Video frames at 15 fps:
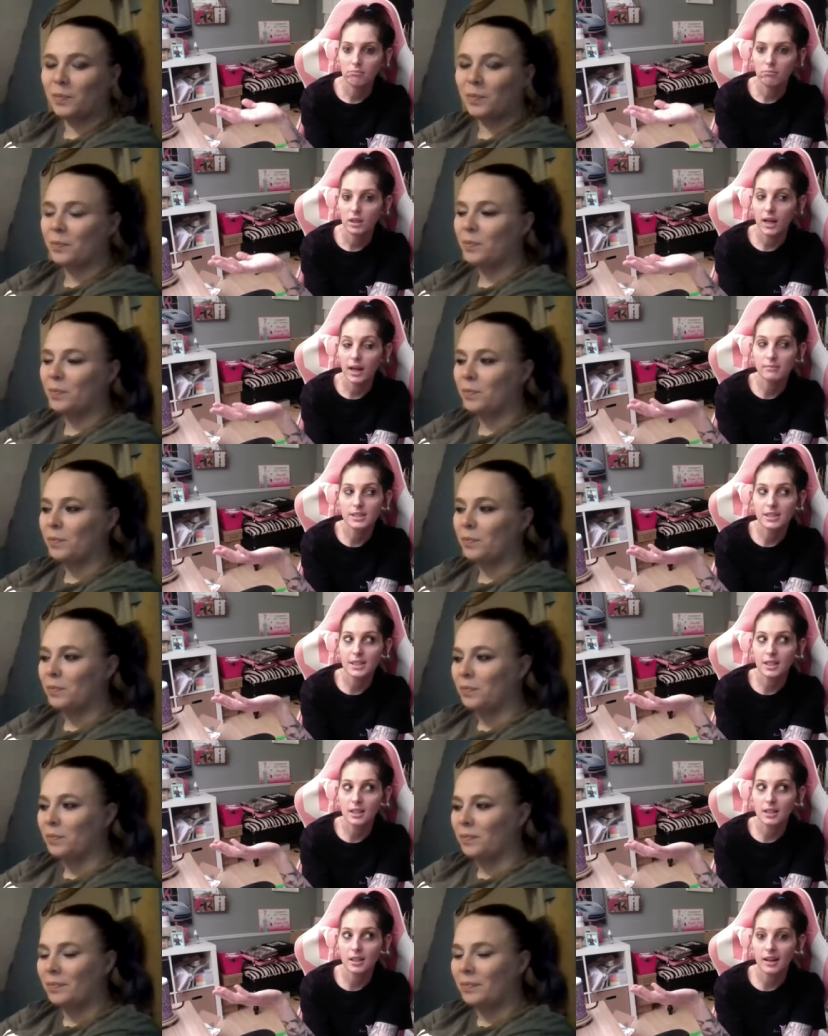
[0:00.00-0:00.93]
Speaker 1: And I'm
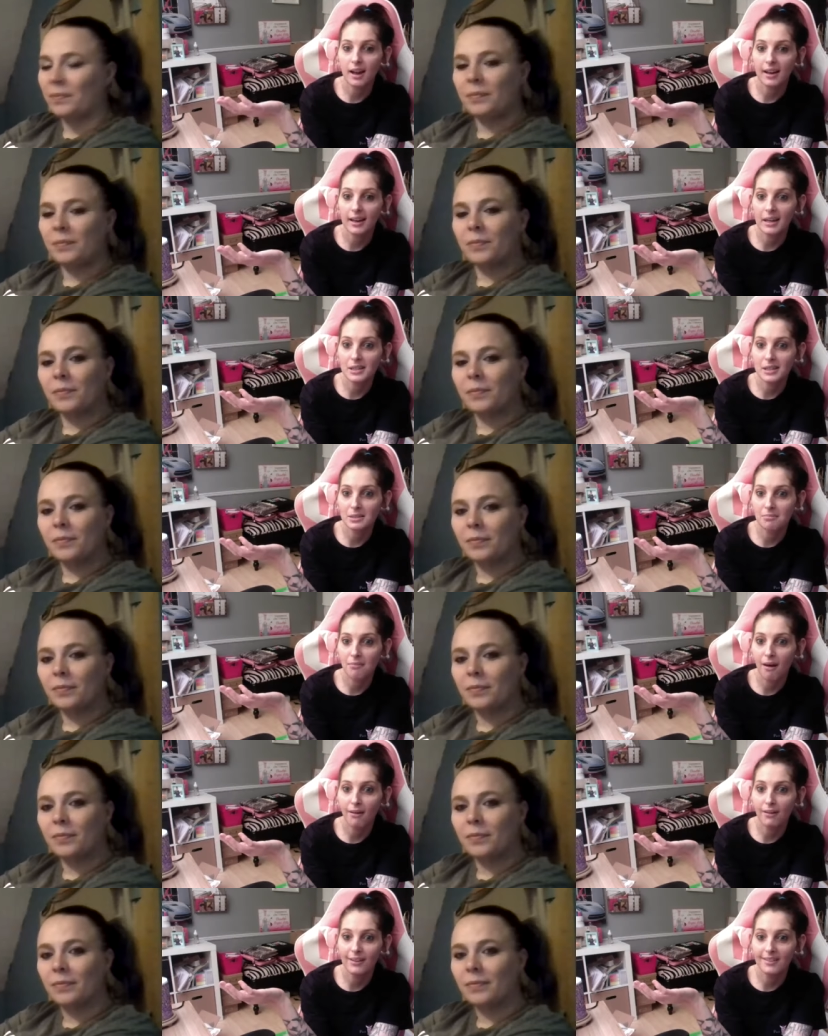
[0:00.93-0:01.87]
sitting here like, I can't
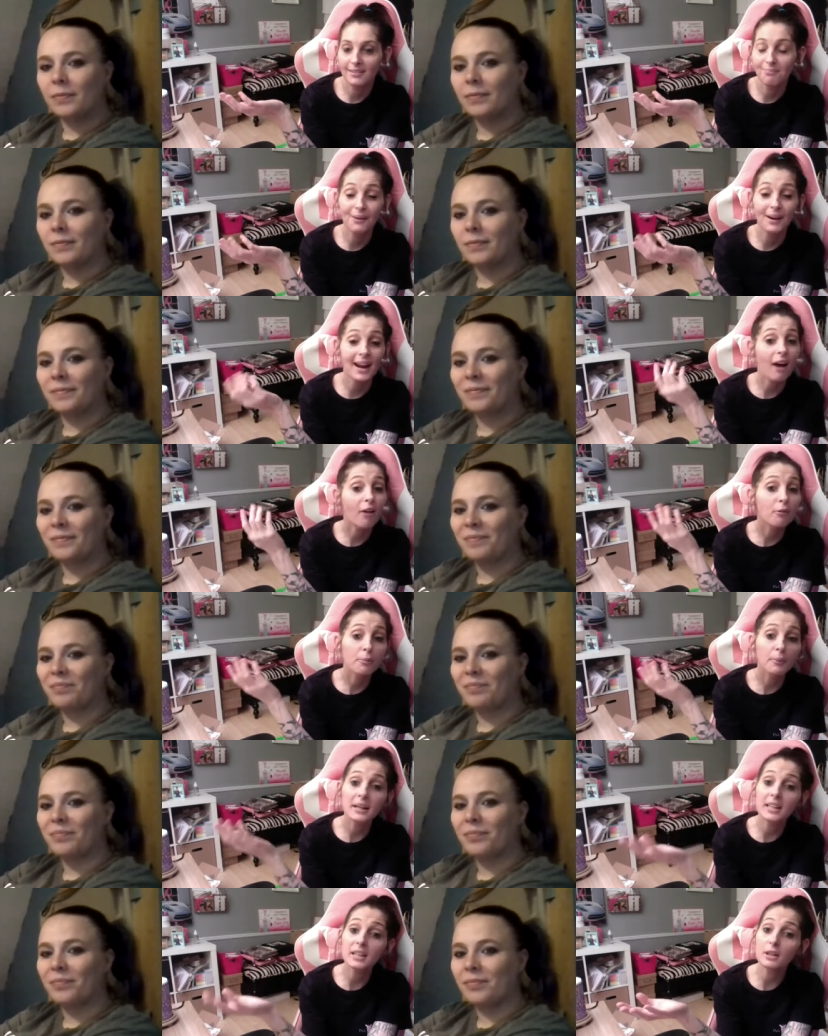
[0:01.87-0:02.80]
smell it. But I
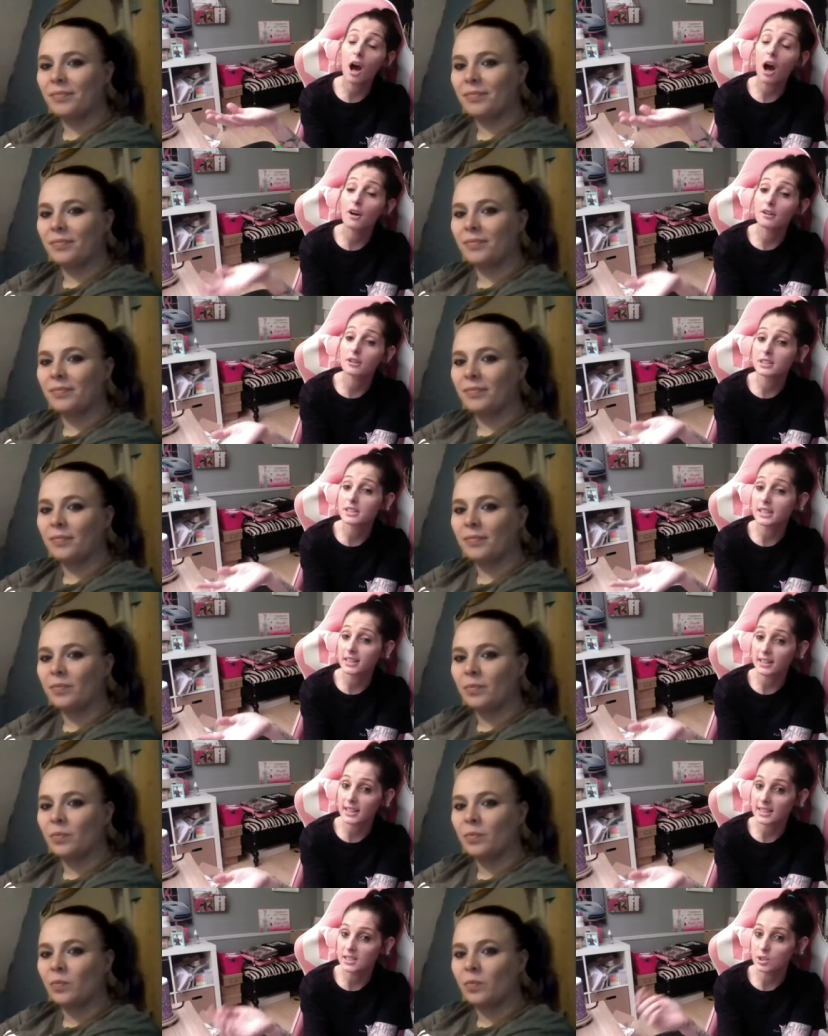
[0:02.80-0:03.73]
already
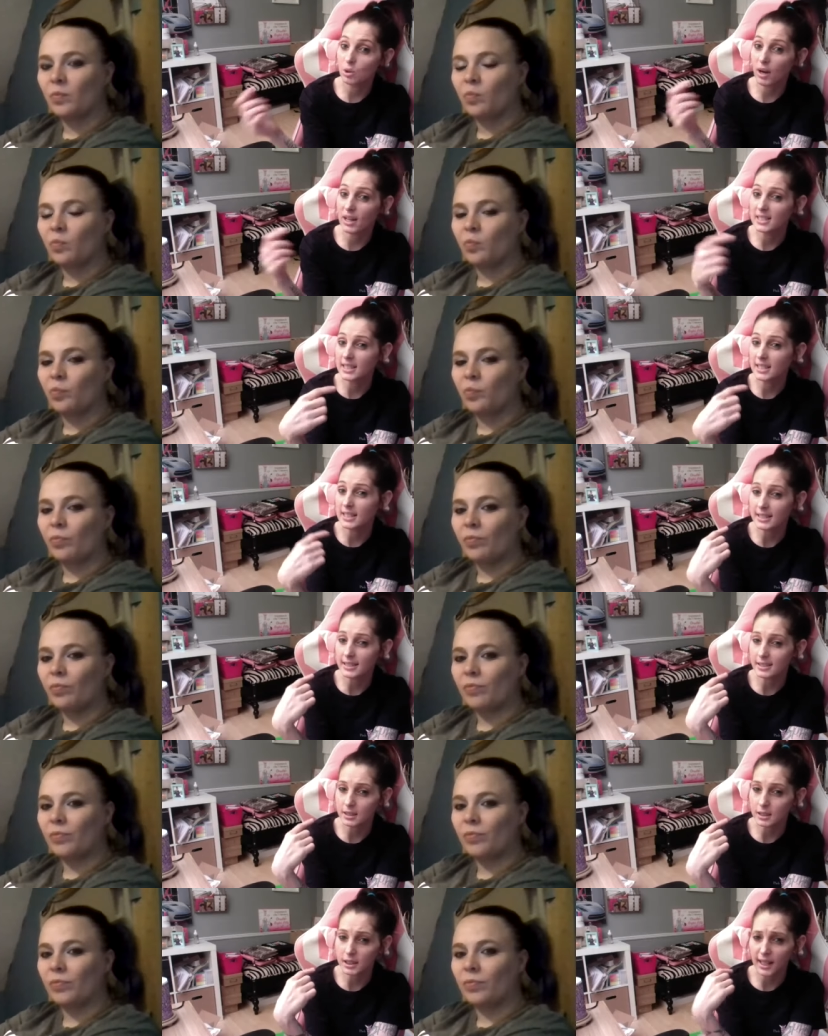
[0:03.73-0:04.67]
understand this. So I see an
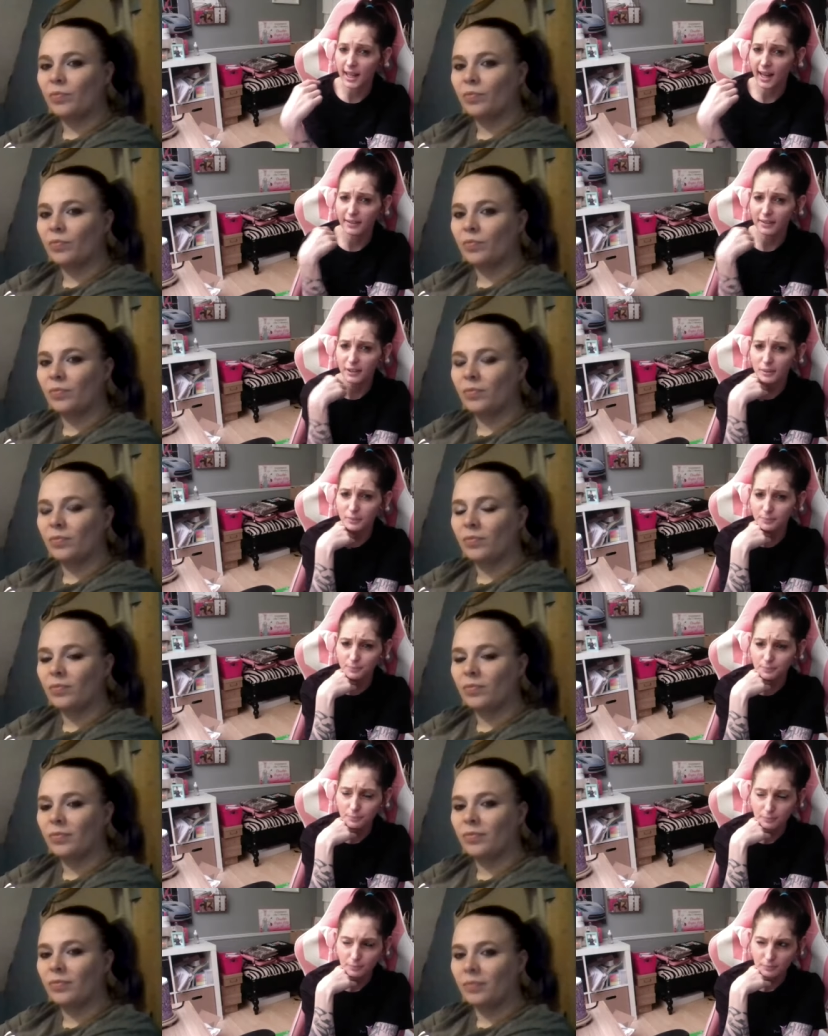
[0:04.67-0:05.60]
ENT doctor
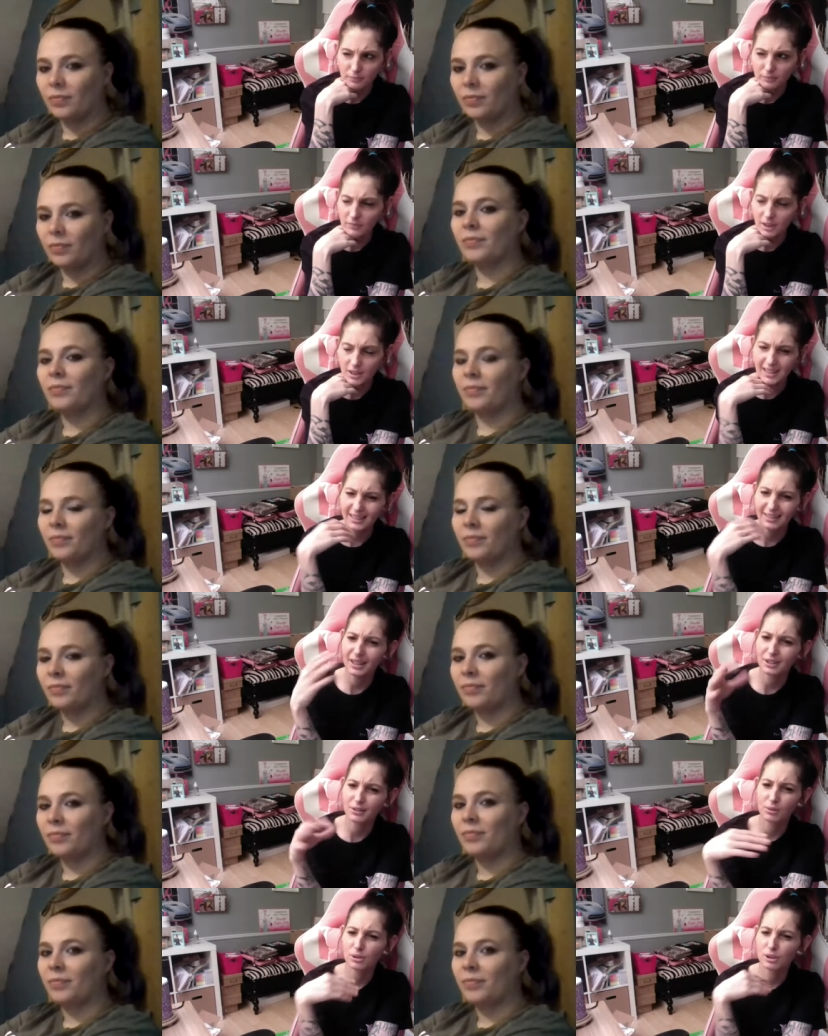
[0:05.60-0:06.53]
because I had
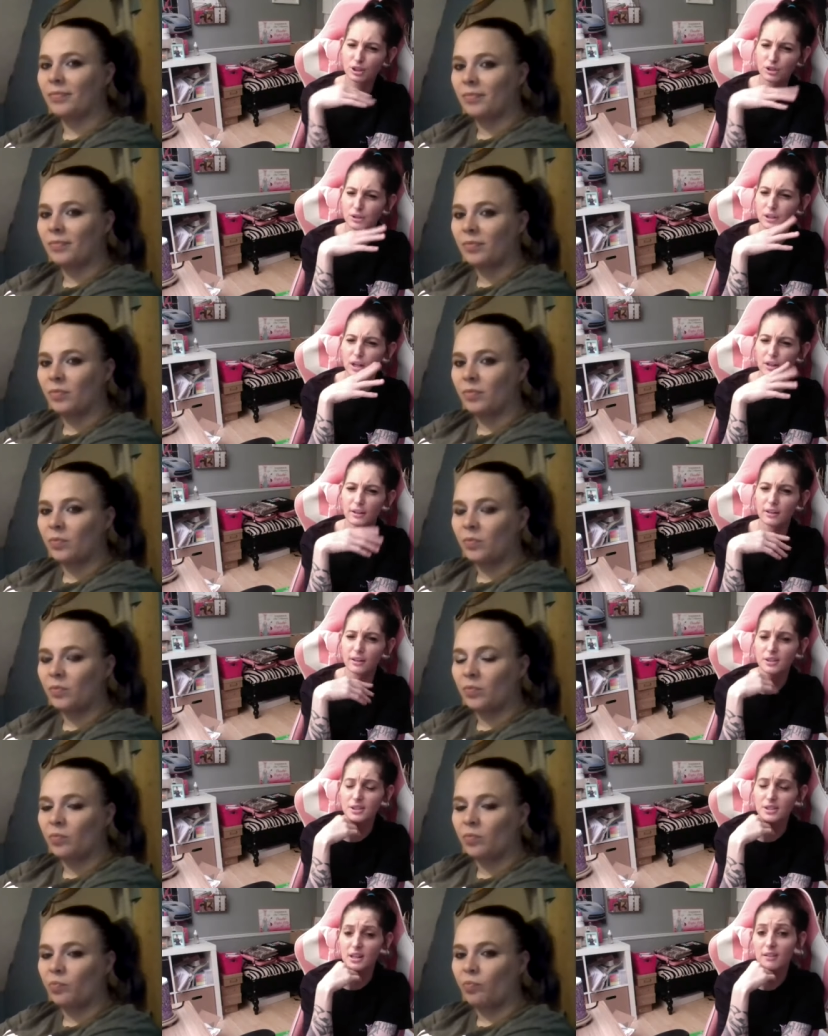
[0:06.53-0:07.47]
like throat surgery and all that
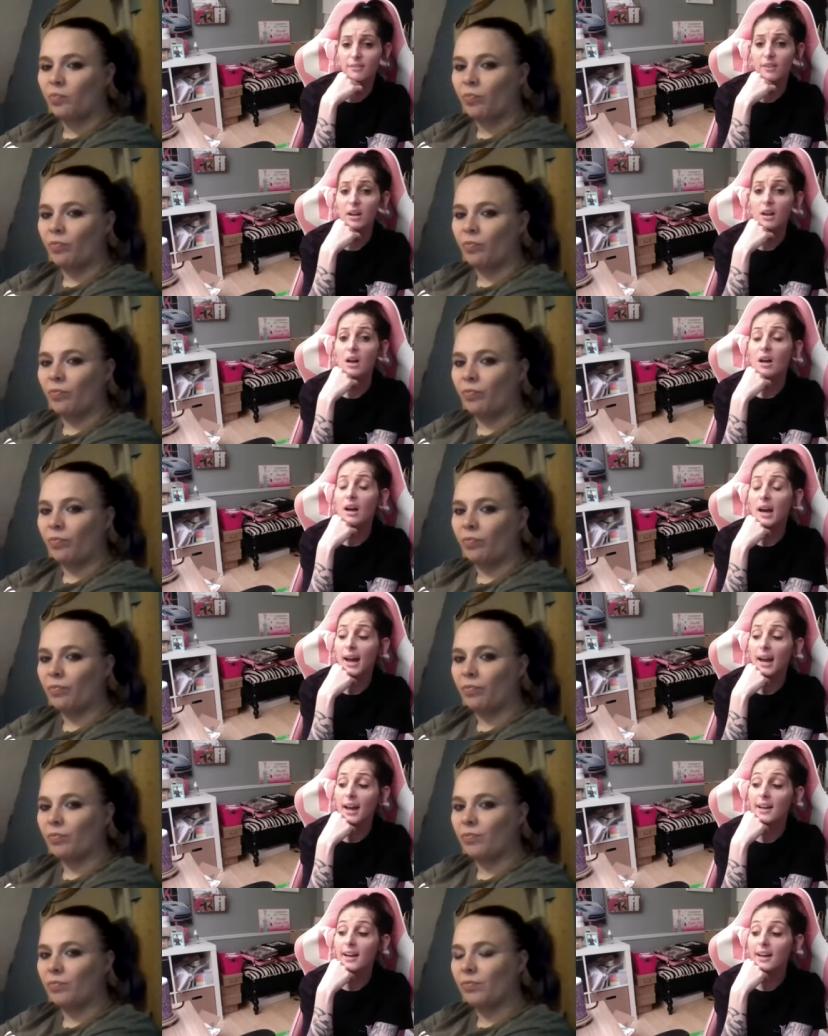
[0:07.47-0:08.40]
other stuff.
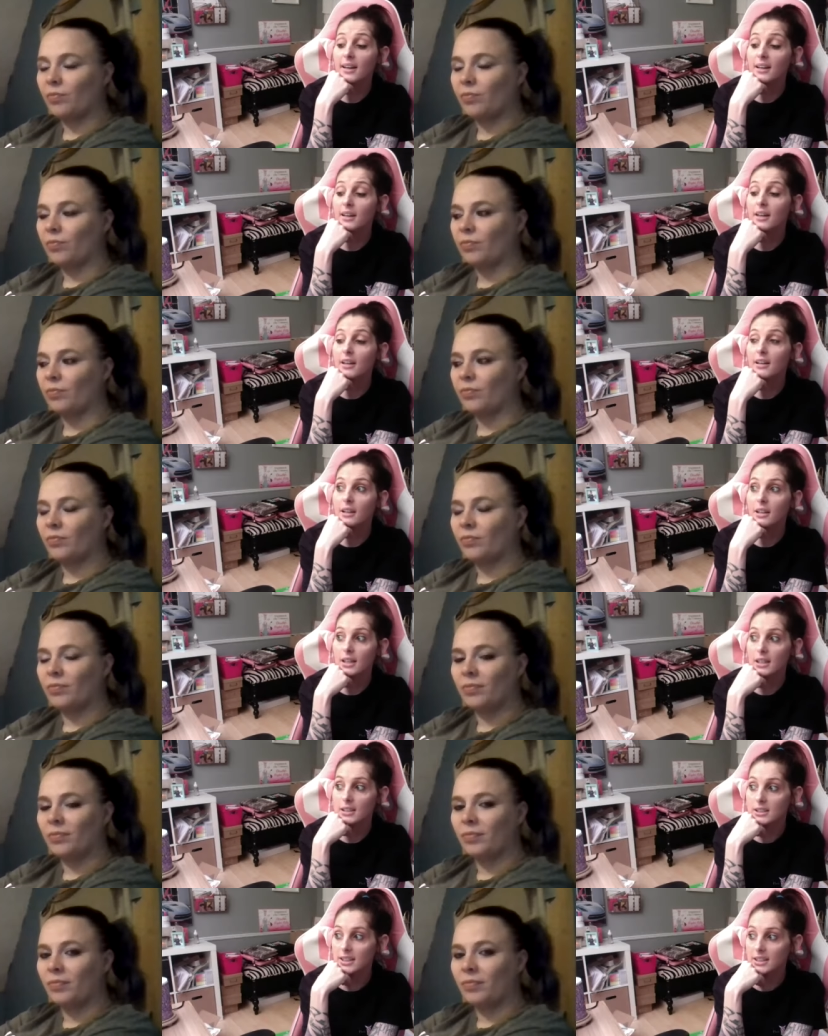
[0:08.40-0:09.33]
And
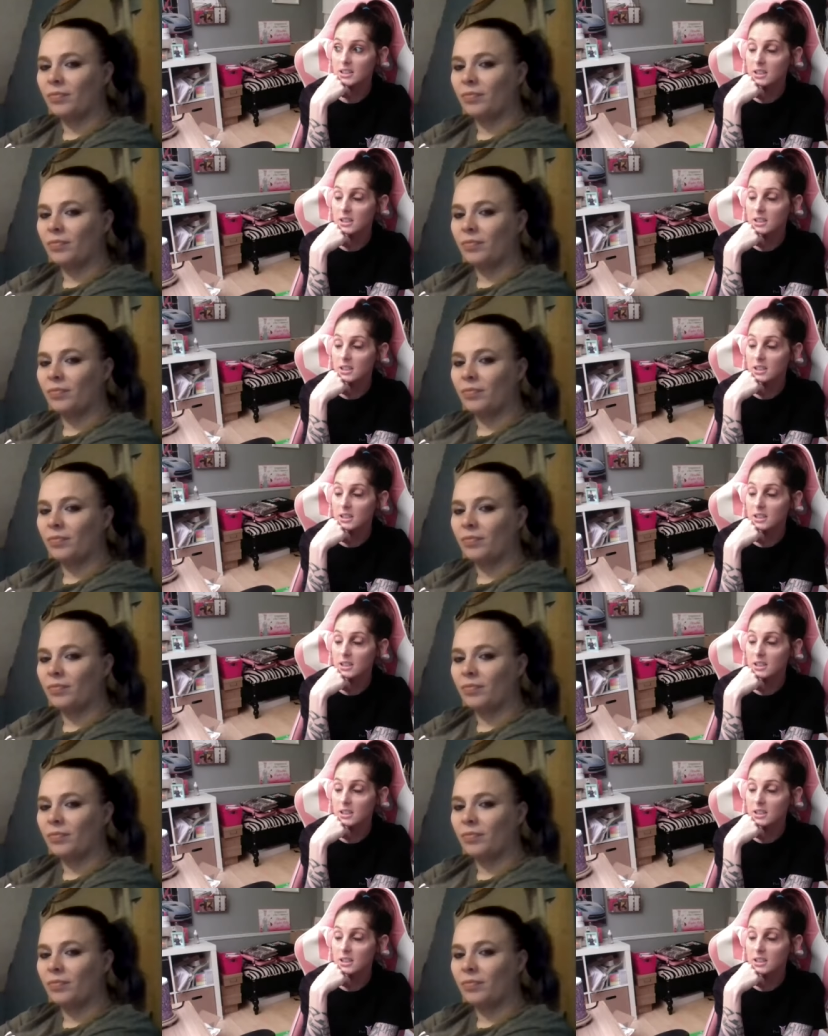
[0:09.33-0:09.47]
he